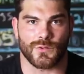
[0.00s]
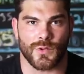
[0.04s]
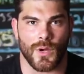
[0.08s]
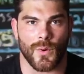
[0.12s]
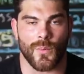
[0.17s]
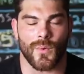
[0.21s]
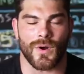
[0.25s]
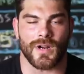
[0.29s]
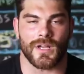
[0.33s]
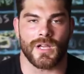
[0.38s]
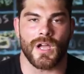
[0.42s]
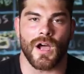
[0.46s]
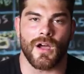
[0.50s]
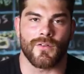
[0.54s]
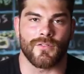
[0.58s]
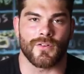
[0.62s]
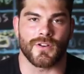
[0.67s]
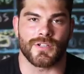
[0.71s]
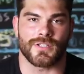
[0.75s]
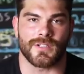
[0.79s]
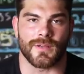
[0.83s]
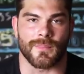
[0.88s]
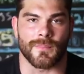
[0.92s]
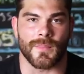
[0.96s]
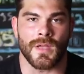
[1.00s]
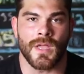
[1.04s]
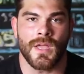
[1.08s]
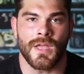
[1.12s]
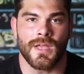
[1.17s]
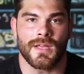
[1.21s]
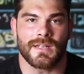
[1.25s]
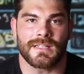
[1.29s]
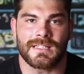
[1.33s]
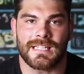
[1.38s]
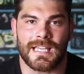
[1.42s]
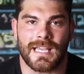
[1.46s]
So I want to cover some
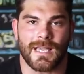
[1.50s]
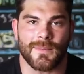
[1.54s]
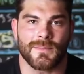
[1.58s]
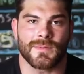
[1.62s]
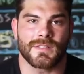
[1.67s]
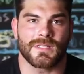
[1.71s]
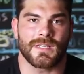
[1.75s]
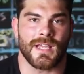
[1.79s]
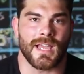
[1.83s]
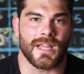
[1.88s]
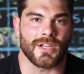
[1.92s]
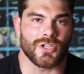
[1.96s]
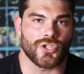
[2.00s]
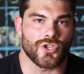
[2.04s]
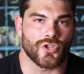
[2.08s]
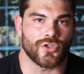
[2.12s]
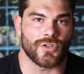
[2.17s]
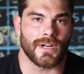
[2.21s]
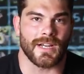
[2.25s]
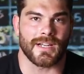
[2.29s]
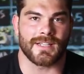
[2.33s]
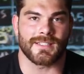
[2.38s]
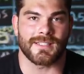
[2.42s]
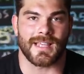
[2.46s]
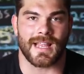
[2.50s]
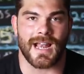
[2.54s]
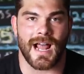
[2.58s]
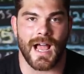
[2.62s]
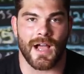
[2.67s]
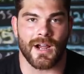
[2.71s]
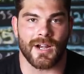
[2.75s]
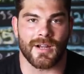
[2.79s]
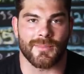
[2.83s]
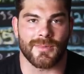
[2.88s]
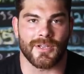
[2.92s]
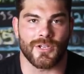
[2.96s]
tips and tricks that
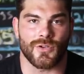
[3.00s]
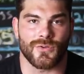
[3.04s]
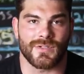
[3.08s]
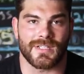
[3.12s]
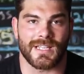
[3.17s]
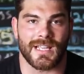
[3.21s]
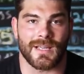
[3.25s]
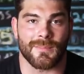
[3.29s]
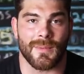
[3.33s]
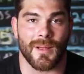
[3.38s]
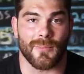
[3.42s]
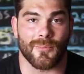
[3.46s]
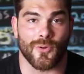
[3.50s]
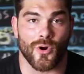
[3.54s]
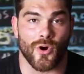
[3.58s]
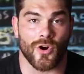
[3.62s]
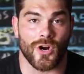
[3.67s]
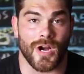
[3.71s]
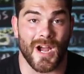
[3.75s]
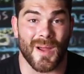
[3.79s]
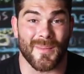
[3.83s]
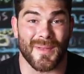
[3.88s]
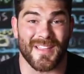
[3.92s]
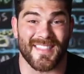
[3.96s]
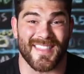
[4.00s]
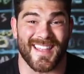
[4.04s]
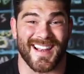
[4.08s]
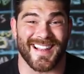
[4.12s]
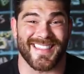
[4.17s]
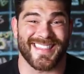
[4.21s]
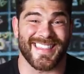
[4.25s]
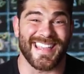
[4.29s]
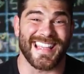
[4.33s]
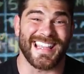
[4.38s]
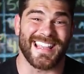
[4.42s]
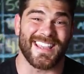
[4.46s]
I'm going to be using in my programming that
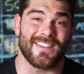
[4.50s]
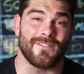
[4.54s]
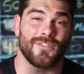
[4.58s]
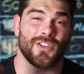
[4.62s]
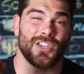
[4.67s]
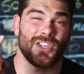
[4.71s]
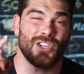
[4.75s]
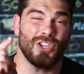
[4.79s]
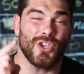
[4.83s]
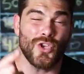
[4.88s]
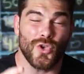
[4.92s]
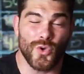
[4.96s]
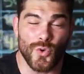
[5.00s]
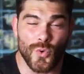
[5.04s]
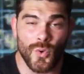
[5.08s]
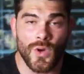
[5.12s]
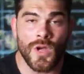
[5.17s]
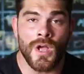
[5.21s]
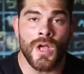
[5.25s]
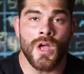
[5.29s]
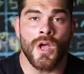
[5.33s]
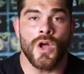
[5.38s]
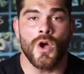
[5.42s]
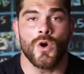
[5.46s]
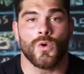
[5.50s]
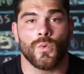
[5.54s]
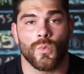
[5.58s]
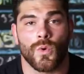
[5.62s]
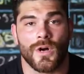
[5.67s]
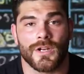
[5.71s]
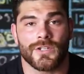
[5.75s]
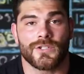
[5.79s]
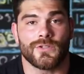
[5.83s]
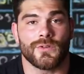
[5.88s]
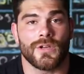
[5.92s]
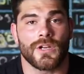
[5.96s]
I think if you
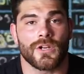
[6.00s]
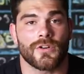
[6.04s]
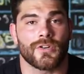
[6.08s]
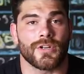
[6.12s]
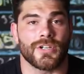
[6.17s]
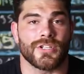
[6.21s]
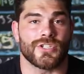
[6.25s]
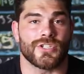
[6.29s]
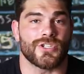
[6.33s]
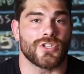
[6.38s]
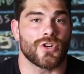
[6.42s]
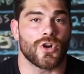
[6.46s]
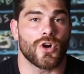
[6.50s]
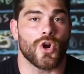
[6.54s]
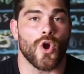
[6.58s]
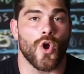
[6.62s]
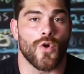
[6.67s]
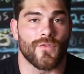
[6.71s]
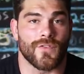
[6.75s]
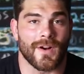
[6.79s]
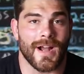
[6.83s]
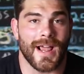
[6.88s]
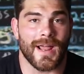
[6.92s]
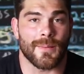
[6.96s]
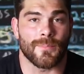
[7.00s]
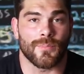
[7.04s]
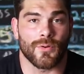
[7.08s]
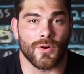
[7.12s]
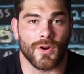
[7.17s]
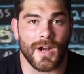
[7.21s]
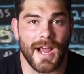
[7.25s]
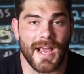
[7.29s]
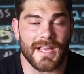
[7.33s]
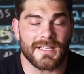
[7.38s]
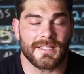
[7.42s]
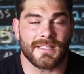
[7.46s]
want to increase your overhead
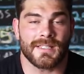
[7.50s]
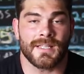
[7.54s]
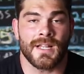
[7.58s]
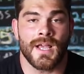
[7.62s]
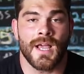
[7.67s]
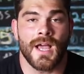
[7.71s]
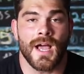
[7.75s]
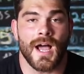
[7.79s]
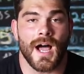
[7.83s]
press,